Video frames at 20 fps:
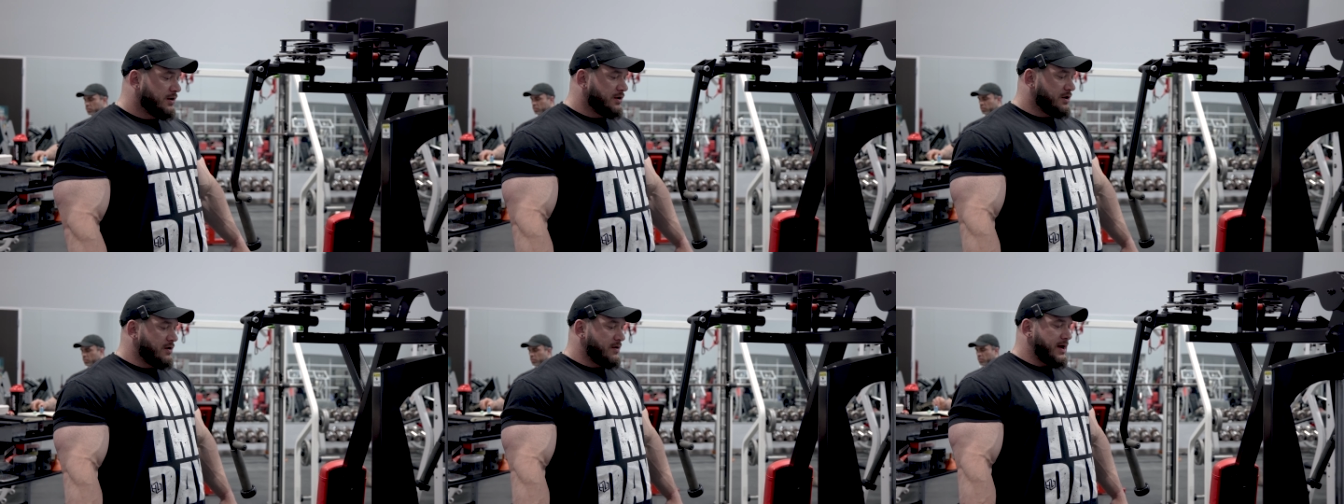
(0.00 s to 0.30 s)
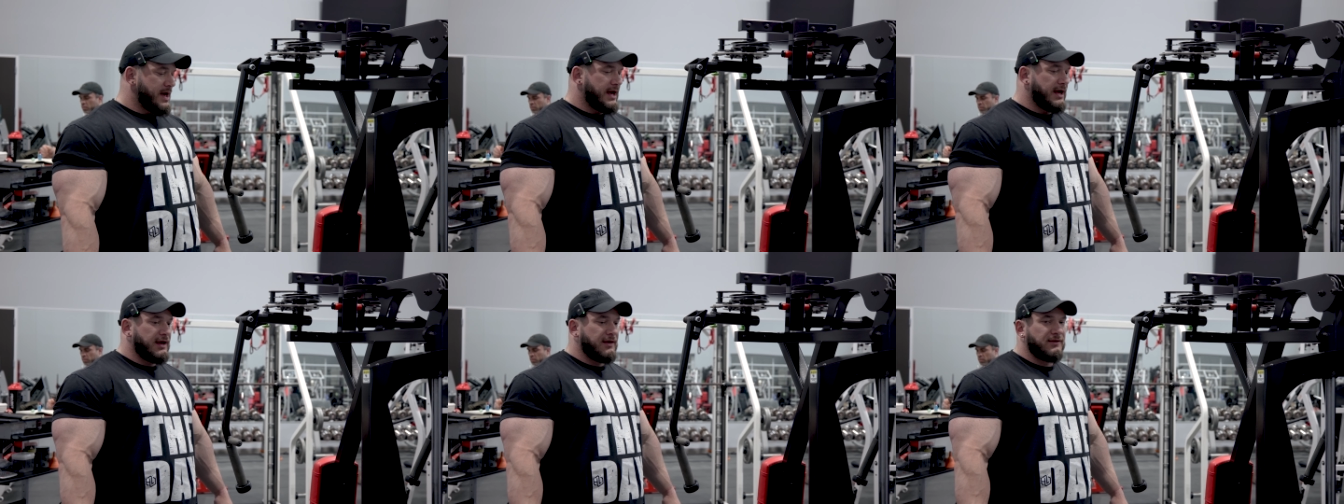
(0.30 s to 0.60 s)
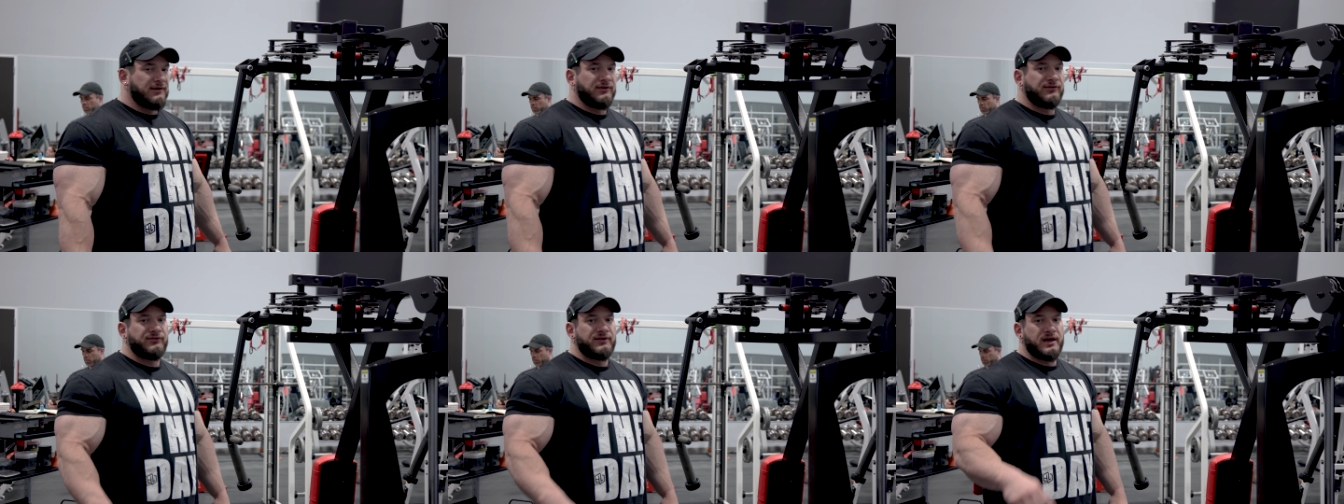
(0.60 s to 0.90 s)
A,
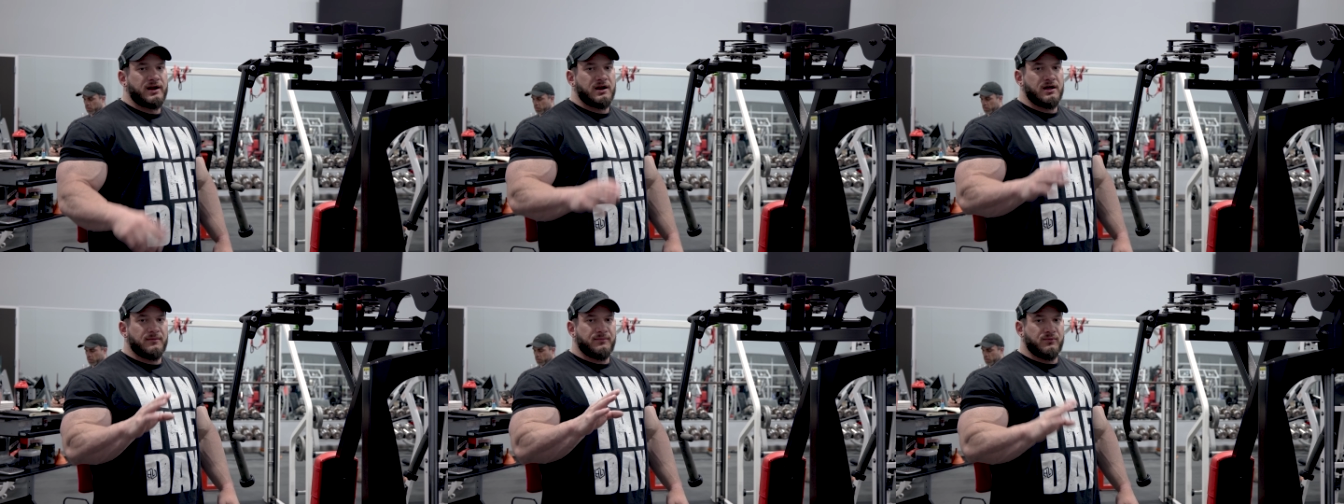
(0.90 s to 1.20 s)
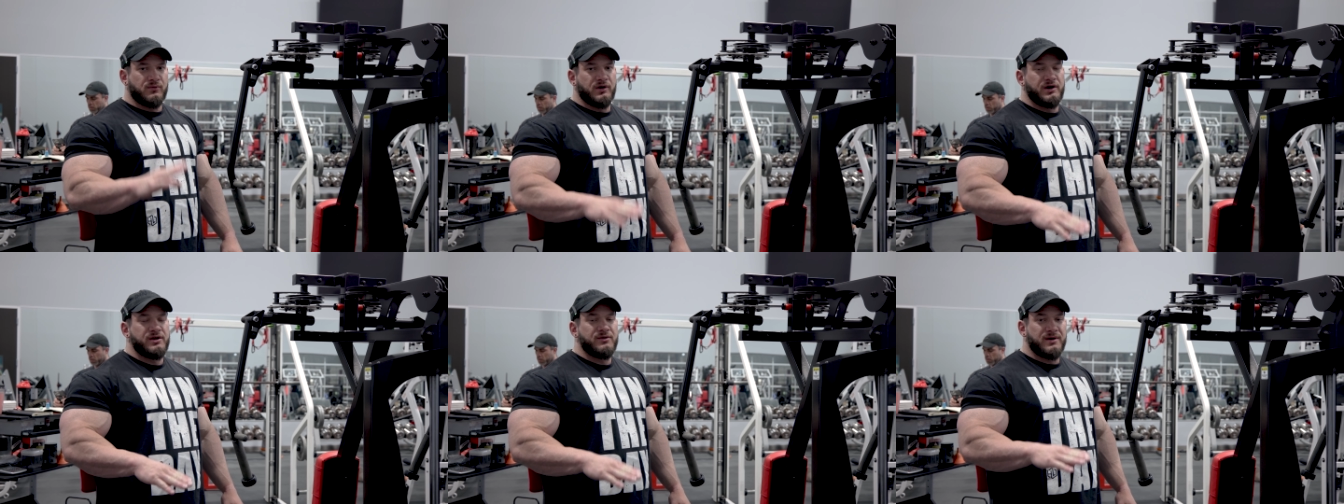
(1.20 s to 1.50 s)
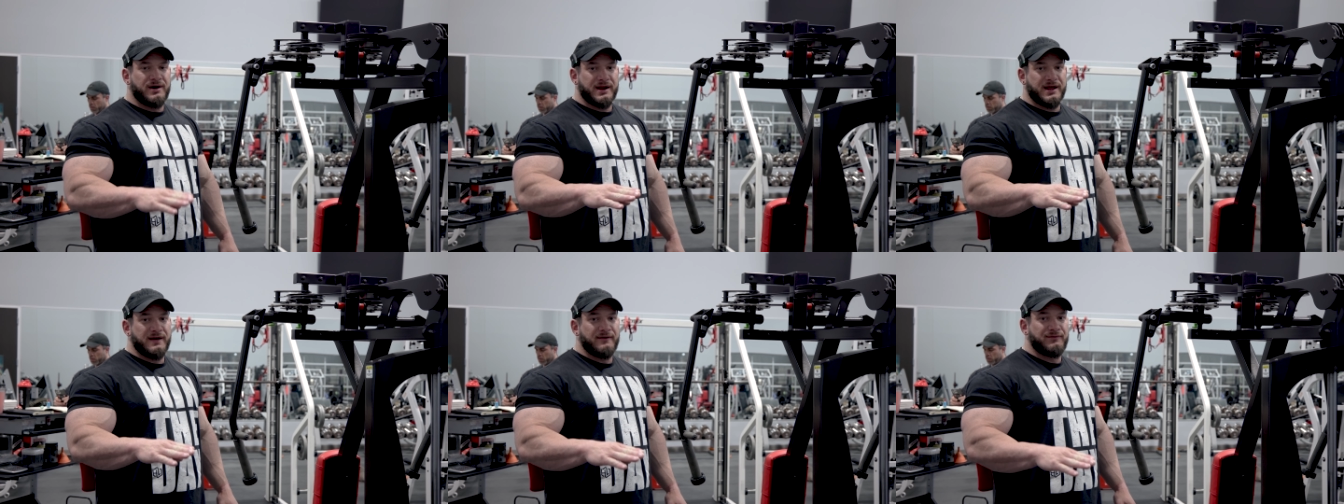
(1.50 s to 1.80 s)
the setup, where do
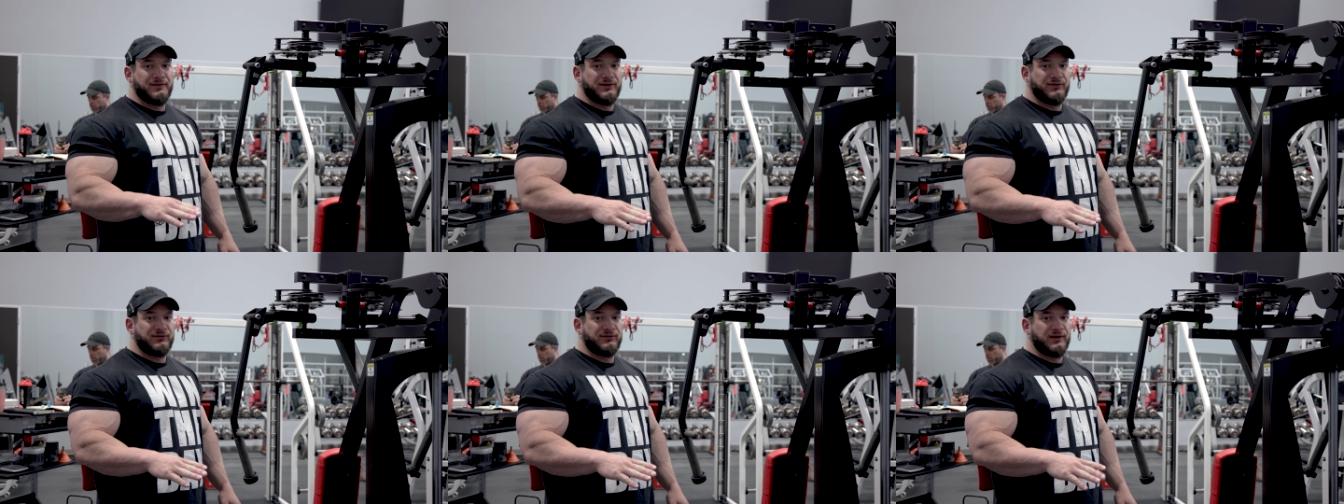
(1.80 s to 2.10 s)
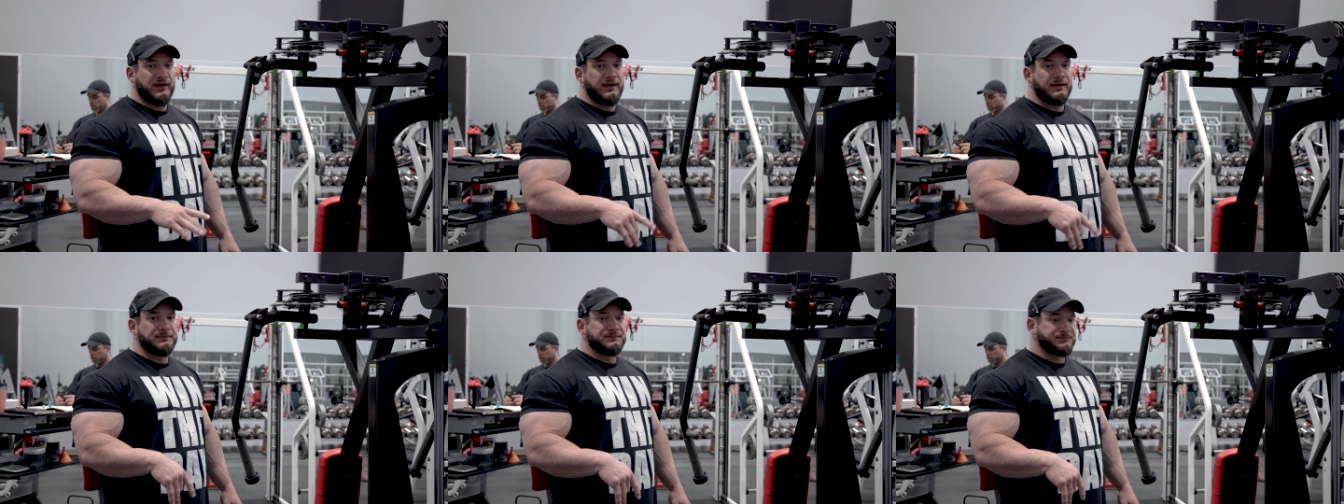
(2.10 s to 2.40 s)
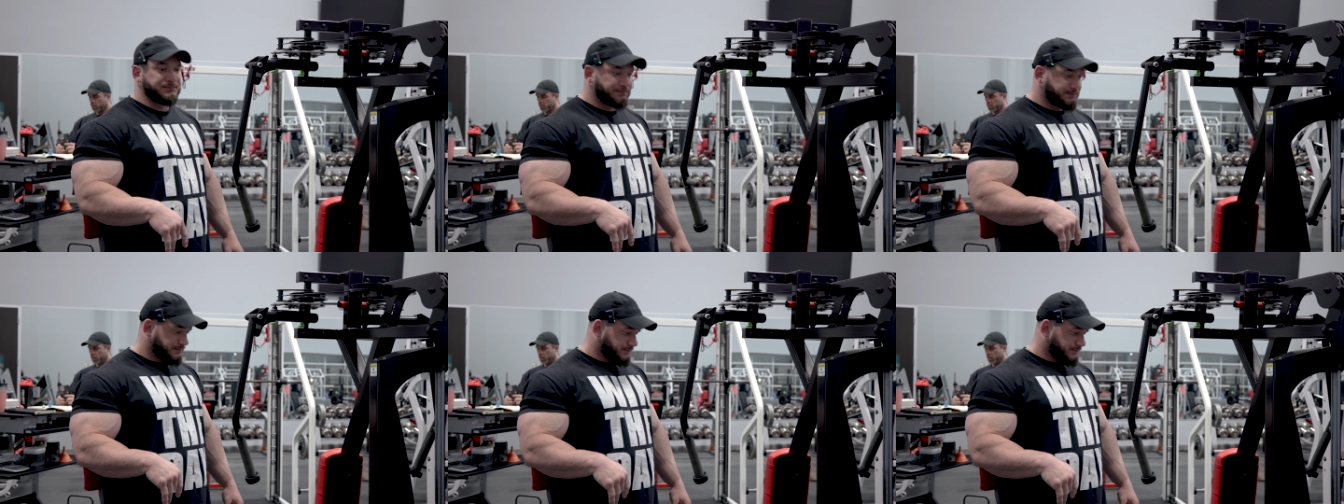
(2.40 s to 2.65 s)
you want to have the seat,